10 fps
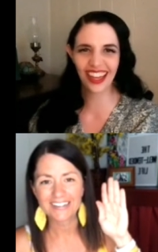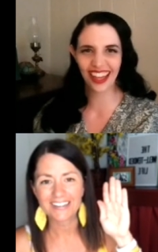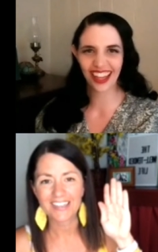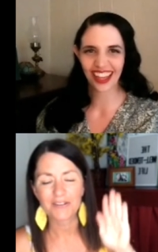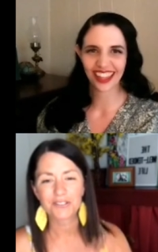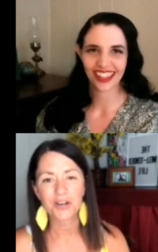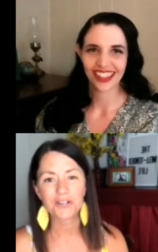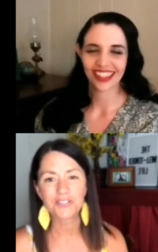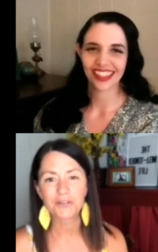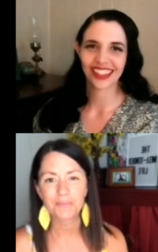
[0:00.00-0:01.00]
Speaker 1: Uh, that,
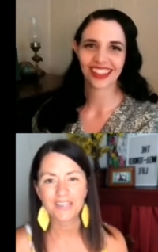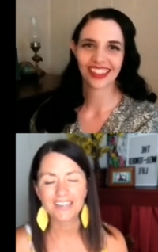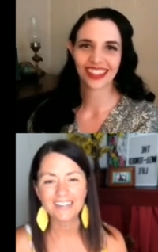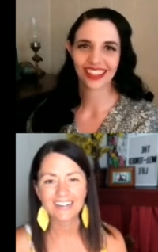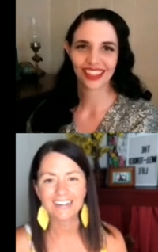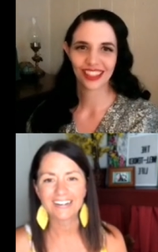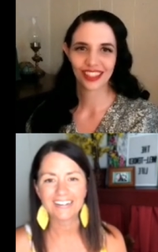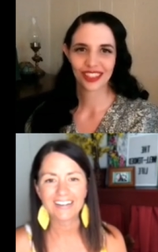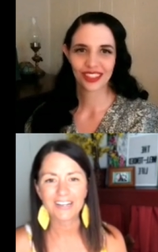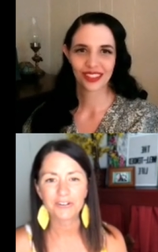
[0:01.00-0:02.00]
uh,
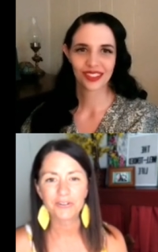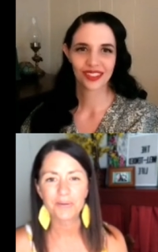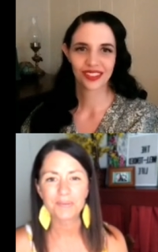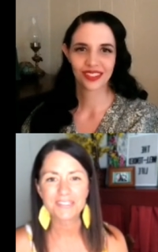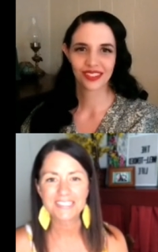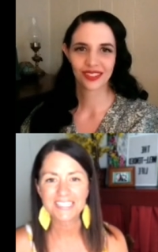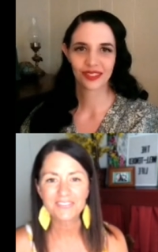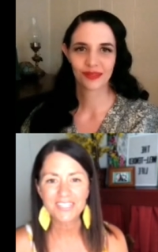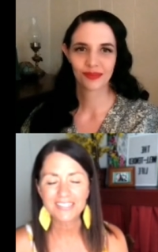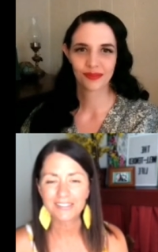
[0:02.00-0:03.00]
I grew up in the
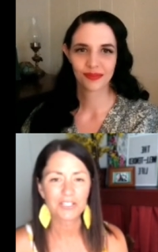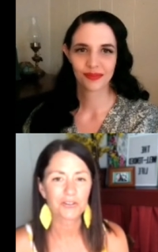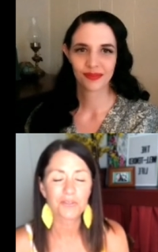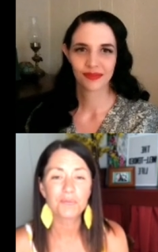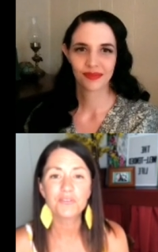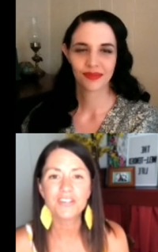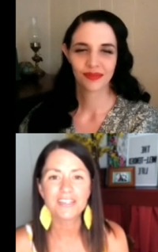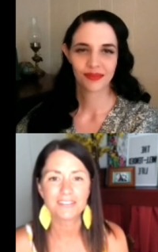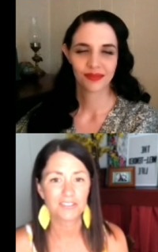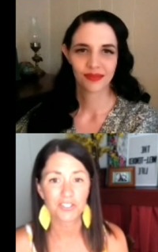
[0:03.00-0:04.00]
TV, you know, the
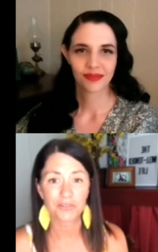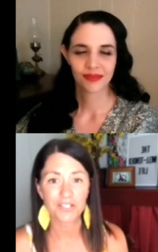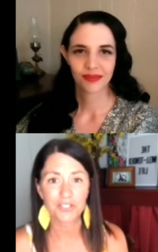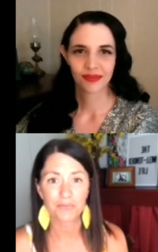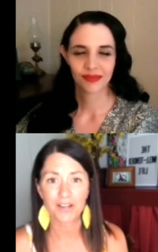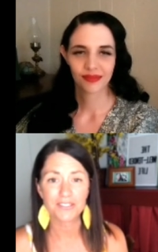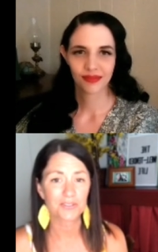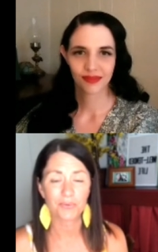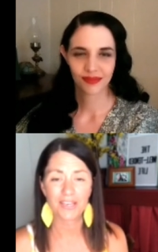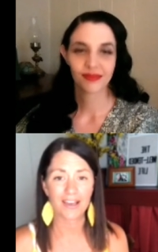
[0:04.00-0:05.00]
movie generation, right? So
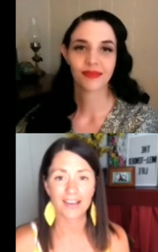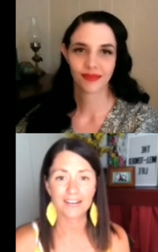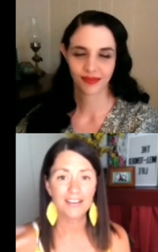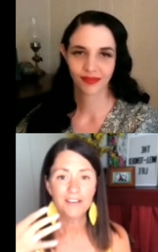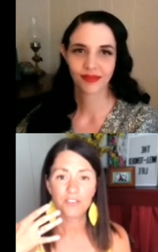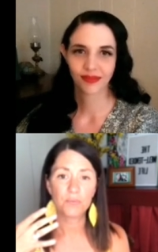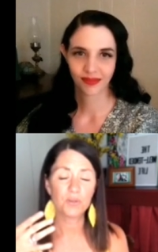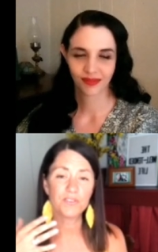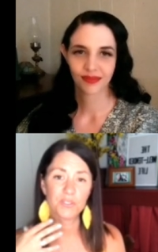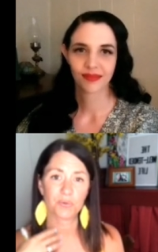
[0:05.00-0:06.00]
we had the
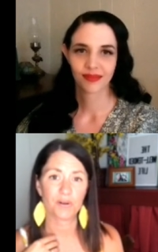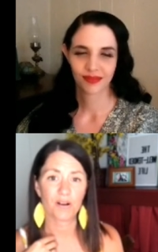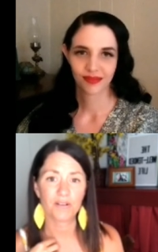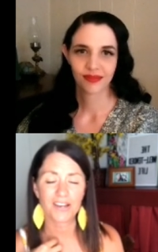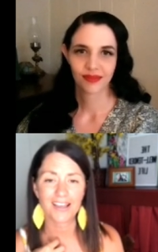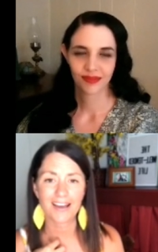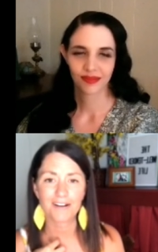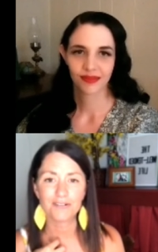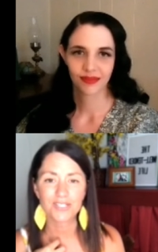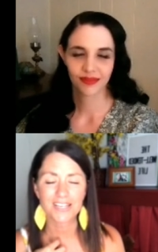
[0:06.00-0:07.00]
movies were already
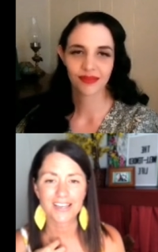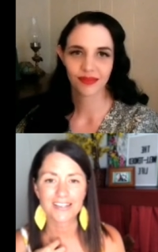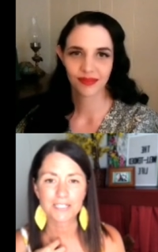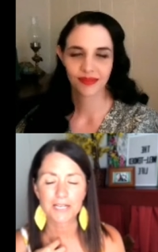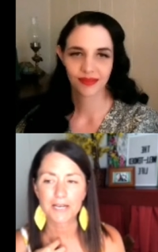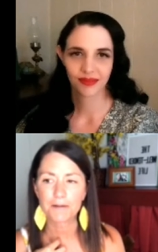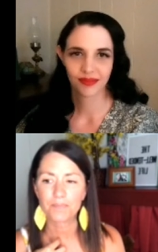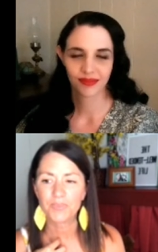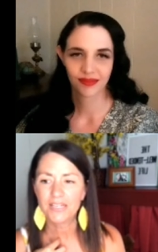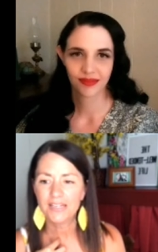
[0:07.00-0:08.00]
out, mm-hmm. and um,
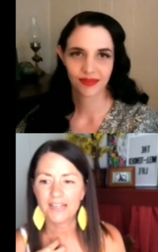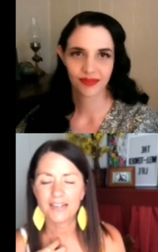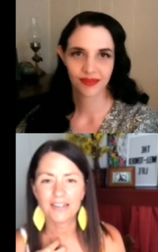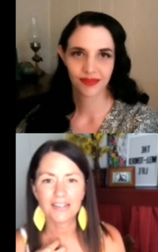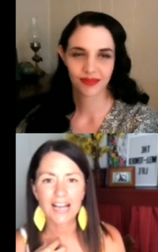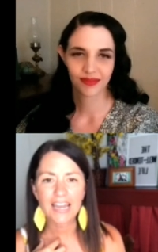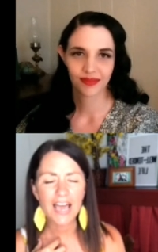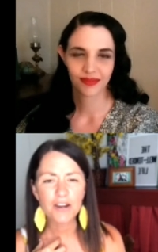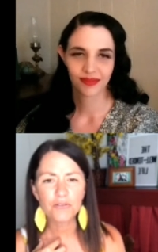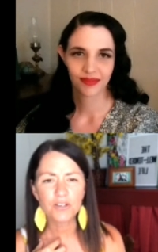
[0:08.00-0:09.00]
uh, I, I,
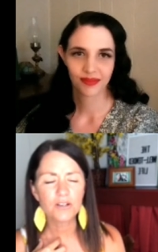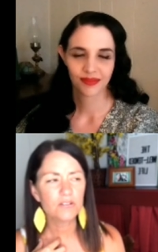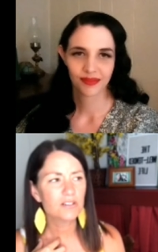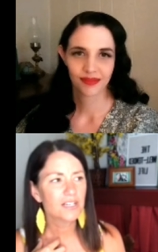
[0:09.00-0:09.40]
don't know,